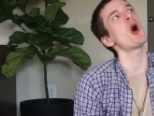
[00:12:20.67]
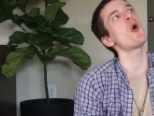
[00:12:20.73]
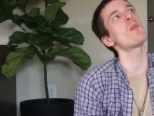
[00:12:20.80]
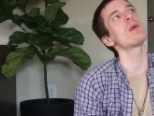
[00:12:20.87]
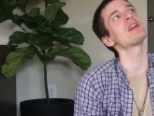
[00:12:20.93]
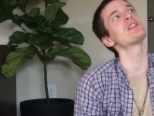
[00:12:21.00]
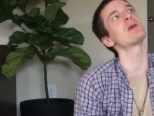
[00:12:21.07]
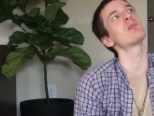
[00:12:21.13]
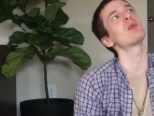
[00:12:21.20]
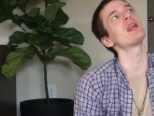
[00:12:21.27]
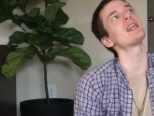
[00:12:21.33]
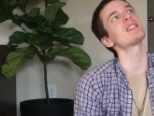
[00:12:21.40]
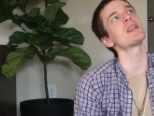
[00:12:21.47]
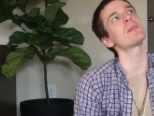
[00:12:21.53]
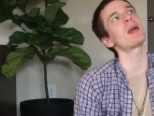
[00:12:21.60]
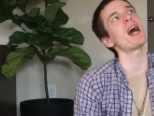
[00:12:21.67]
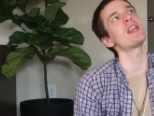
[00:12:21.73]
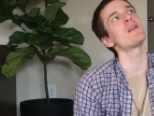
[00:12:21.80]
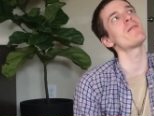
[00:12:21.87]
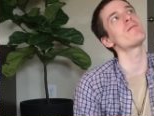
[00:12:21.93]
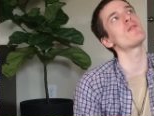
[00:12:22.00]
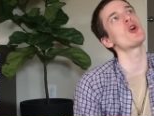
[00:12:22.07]
hoping to bring some
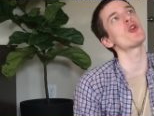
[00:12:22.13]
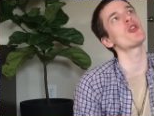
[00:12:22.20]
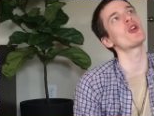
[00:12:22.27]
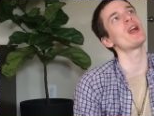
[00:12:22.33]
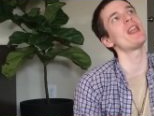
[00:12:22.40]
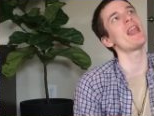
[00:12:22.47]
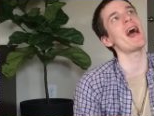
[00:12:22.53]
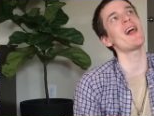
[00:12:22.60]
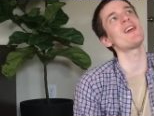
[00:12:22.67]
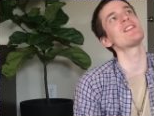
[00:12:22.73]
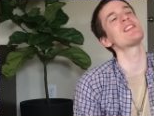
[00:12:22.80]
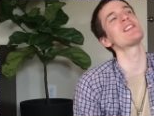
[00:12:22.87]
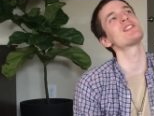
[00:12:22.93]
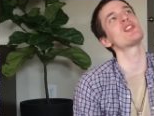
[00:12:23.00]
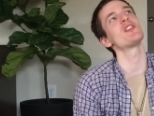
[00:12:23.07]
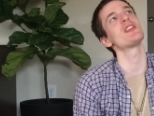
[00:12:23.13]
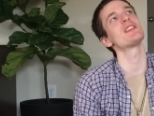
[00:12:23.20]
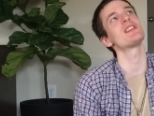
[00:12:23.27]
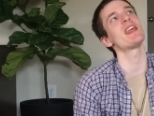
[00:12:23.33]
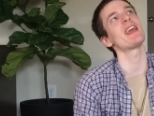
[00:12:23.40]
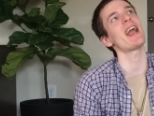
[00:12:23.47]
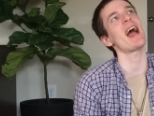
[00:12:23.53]
kind of further analysis to
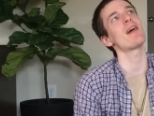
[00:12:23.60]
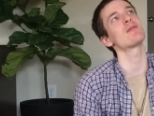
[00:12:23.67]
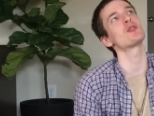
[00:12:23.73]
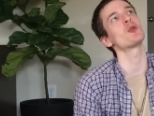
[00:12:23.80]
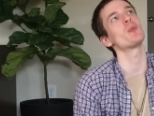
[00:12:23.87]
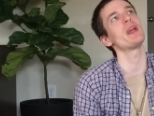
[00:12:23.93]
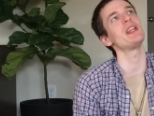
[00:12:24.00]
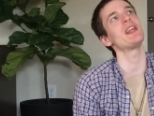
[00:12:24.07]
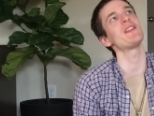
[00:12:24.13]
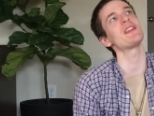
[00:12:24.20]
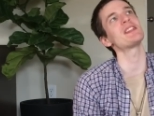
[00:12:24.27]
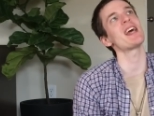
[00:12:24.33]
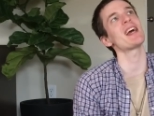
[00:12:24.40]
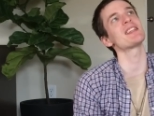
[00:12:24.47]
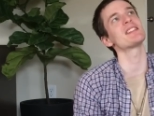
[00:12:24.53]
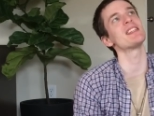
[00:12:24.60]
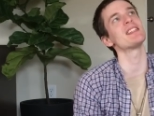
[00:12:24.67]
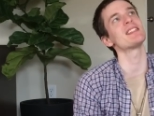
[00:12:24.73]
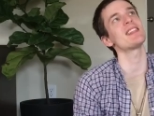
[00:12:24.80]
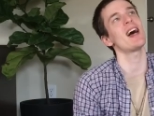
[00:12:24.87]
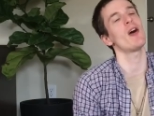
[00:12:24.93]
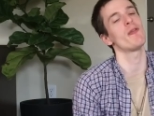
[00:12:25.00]
this thing after reading the text
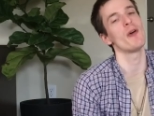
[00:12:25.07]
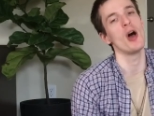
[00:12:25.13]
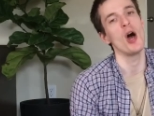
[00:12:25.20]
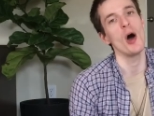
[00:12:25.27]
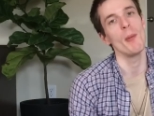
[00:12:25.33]
itself,